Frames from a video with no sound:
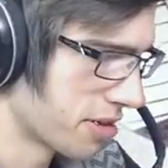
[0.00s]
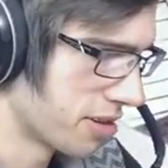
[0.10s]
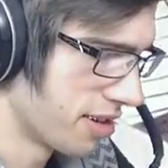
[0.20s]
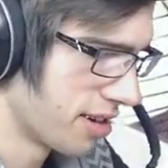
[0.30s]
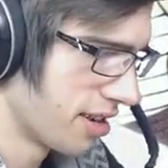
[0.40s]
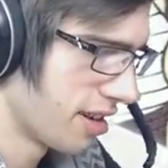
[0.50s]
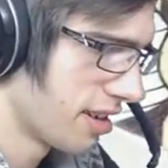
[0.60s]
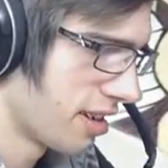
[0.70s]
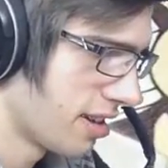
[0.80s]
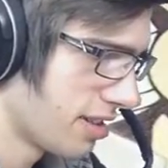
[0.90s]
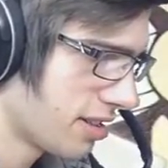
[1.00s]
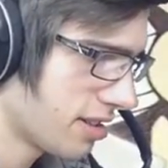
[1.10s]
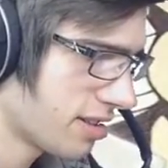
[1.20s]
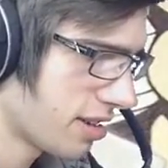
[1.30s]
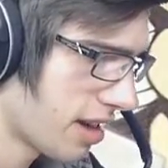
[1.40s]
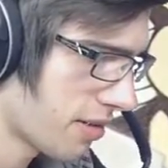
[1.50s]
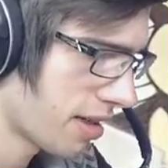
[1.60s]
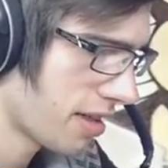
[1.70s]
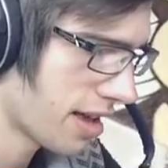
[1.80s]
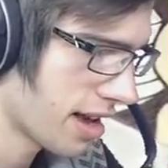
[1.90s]
through. So let's throw that
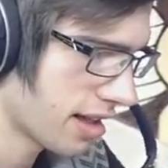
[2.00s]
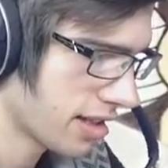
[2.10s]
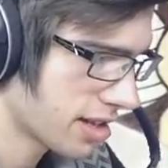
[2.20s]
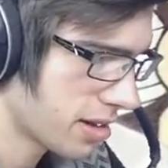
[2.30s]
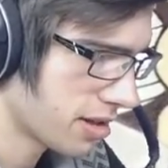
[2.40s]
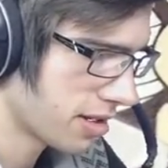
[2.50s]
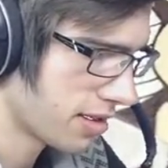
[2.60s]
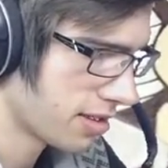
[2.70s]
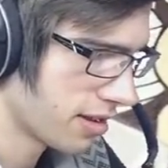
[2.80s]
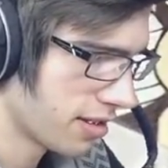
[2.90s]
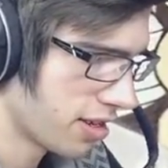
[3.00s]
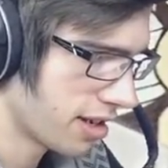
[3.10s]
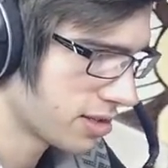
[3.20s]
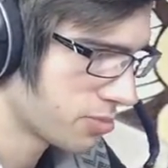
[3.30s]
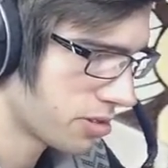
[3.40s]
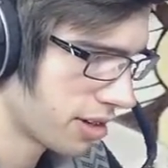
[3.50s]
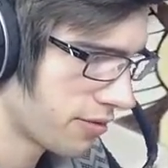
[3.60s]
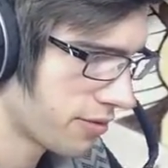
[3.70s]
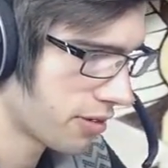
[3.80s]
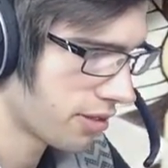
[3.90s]
one there. Let's keep the nice,
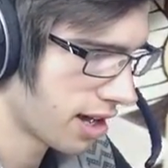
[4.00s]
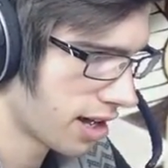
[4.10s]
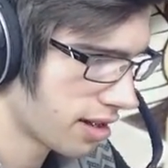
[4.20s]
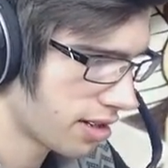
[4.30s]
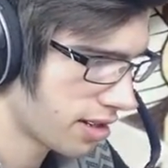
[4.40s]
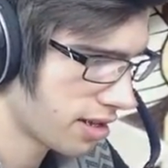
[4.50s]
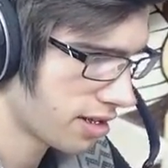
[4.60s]
pretty full art